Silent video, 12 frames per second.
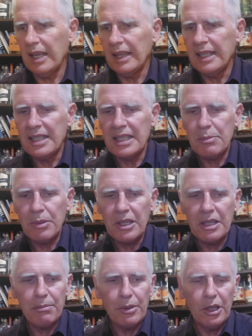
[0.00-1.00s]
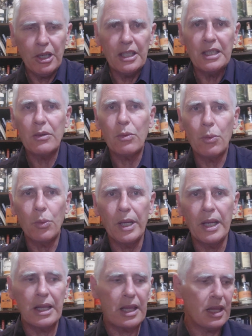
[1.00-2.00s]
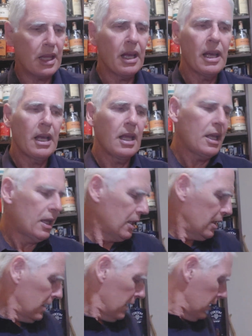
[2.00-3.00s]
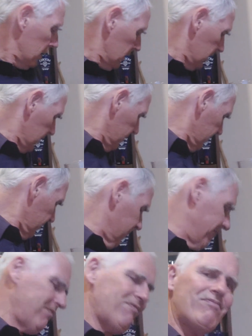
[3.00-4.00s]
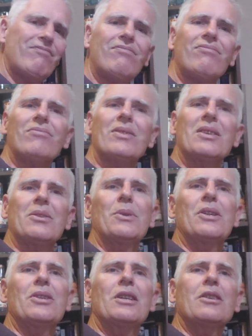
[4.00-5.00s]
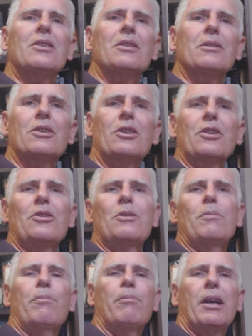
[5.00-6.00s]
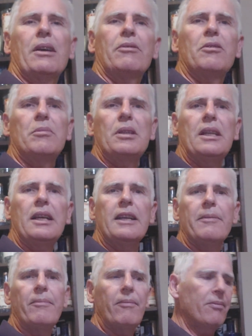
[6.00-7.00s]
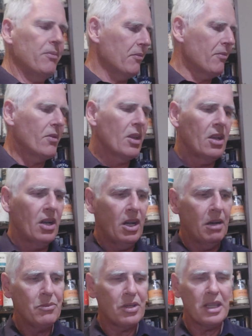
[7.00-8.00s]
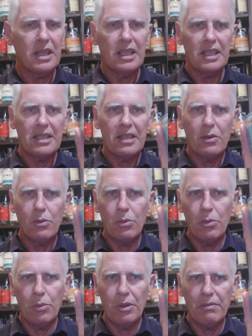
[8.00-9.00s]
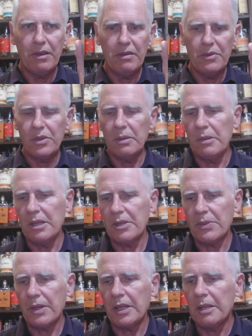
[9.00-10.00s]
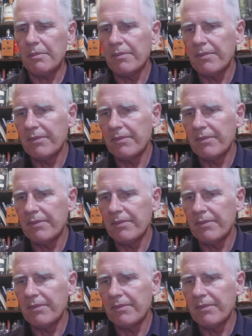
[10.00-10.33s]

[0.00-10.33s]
This has been combined with, because I've got a new pack of them today. I'm drinking this with Fever Tree Mediterranean.